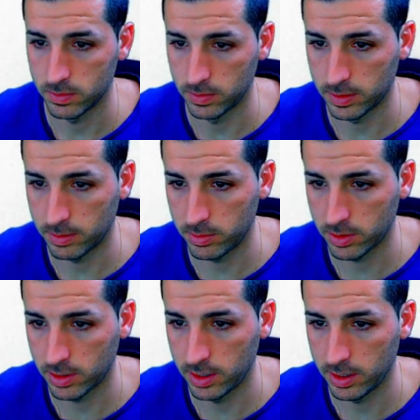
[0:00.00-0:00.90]
Double
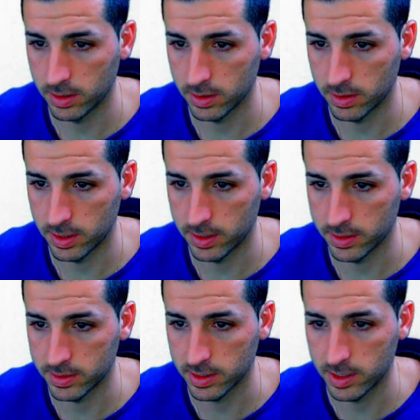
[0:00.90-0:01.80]
click, and then the
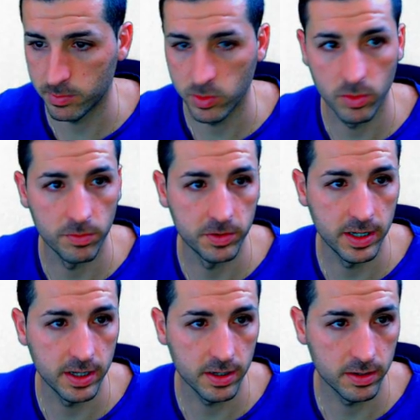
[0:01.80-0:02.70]
sum of
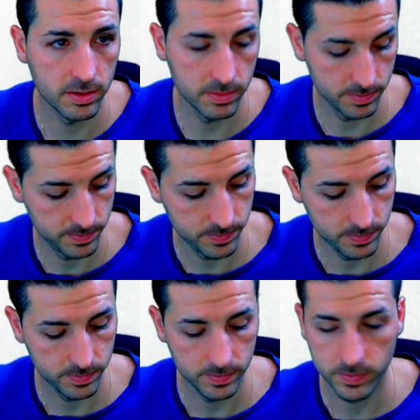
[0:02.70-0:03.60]
target.
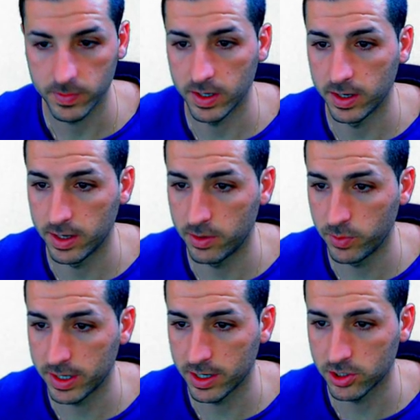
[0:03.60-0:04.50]
Now we
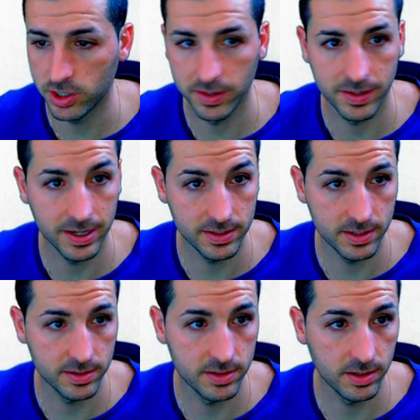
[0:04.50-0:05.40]
can actually test
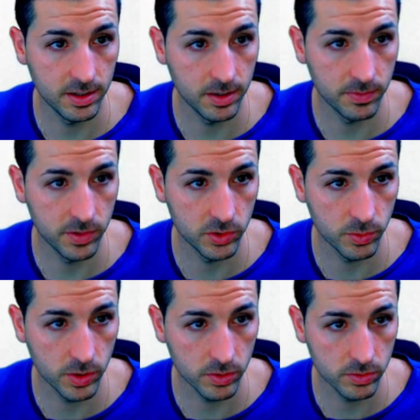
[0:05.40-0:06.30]
and see if this
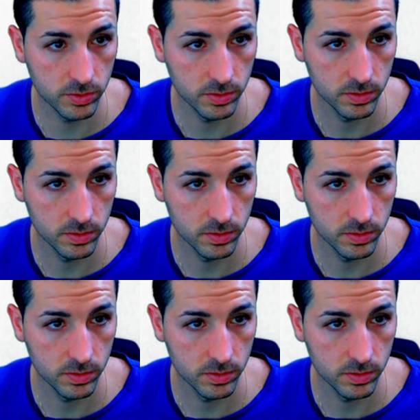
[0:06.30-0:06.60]
works.